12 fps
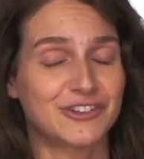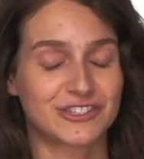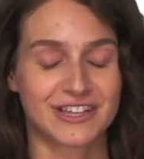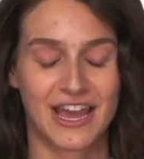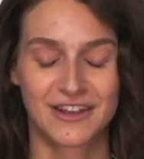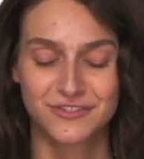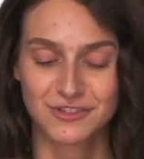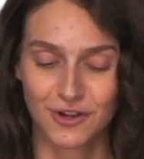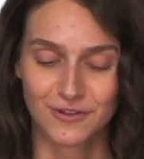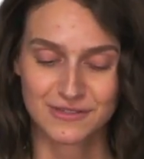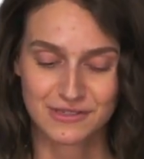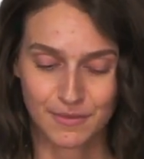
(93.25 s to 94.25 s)
it just kind of
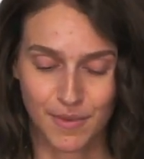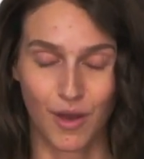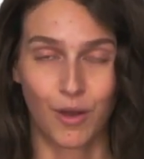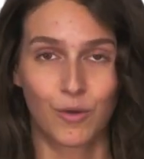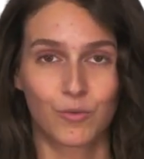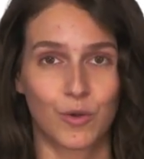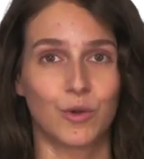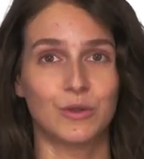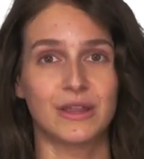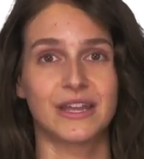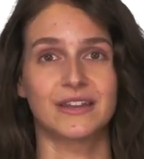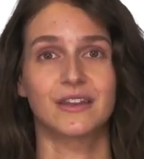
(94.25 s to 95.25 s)
starts the ball
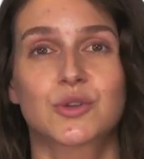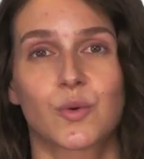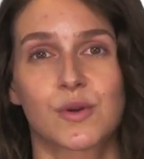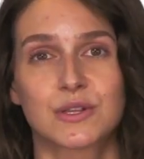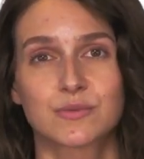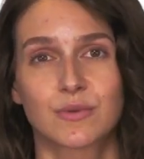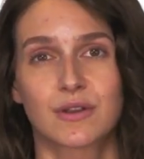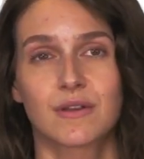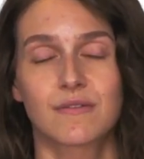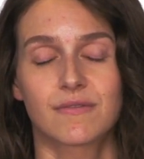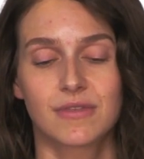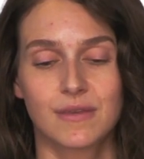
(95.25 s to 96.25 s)
rolling towards one
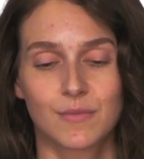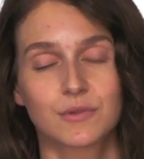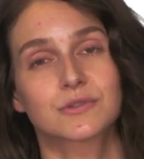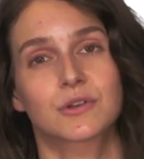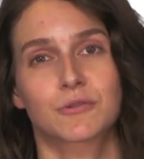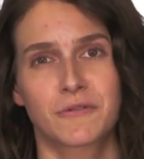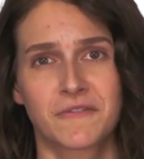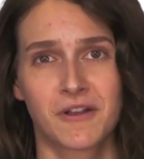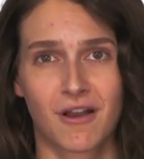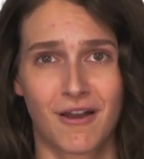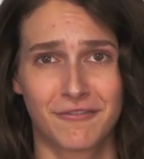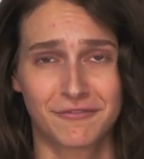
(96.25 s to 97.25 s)
of the most horrific
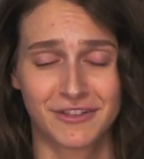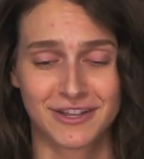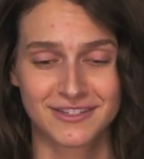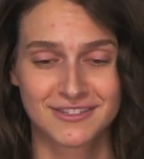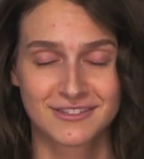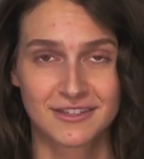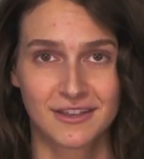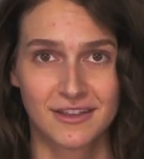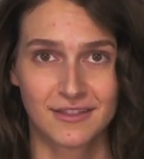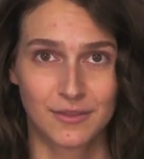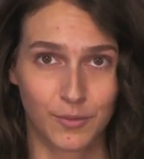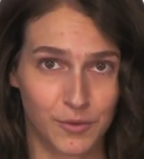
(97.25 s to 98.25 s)
conflicts
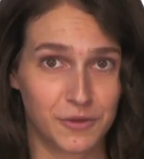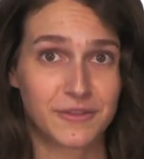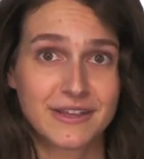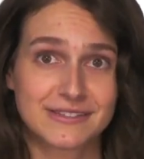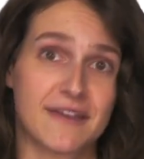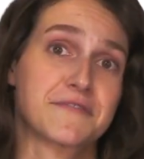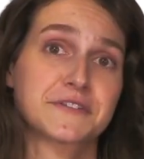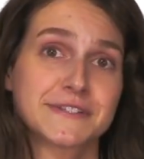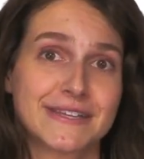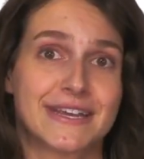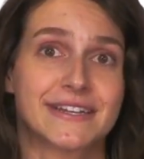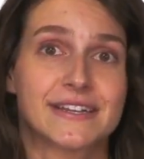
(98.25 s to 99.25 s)
the world has ever
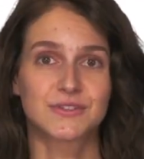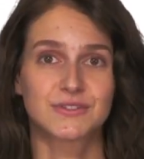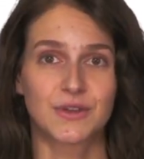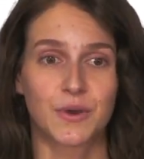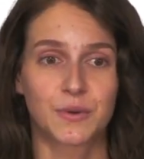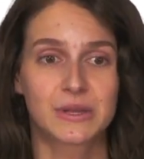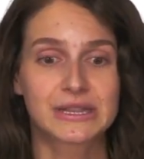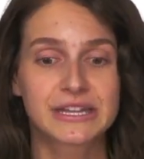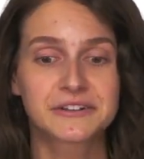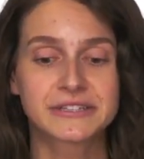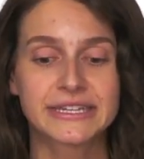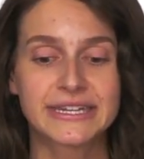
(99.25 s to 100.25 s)
seen. So
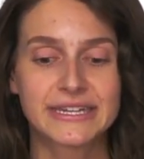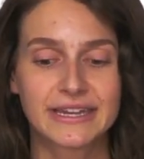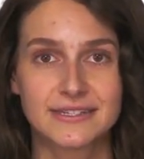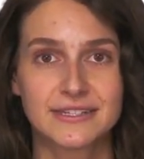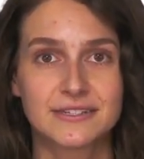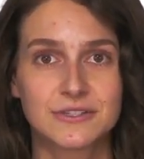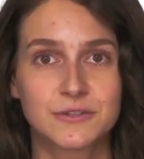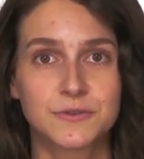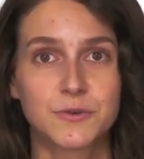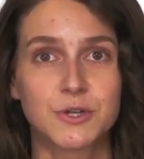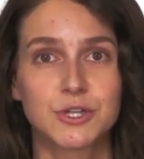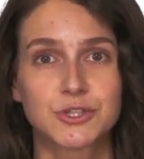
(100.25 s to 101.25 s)
clearly didn't
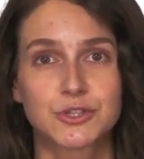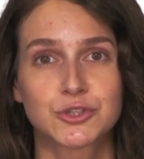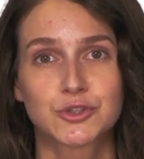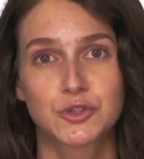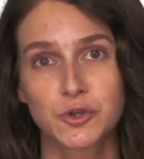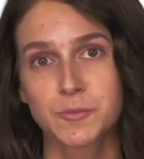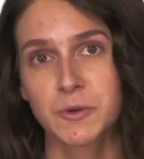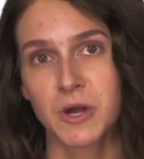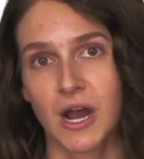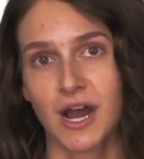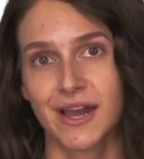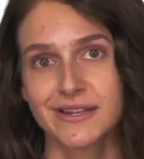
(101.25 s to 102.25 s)
do super
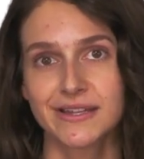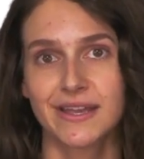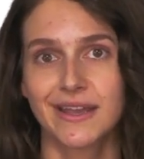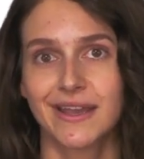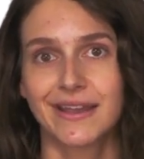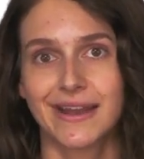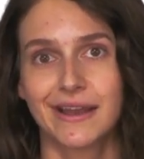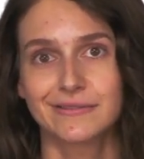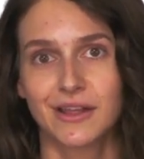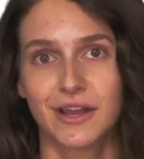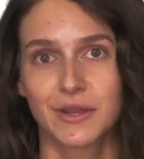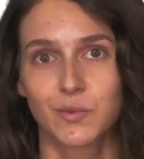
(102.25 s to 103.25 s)
hot in
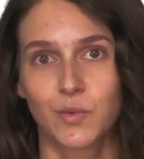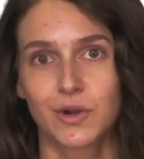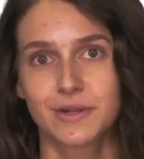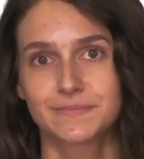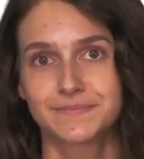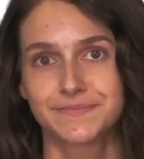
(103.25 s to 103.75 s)
outlying war.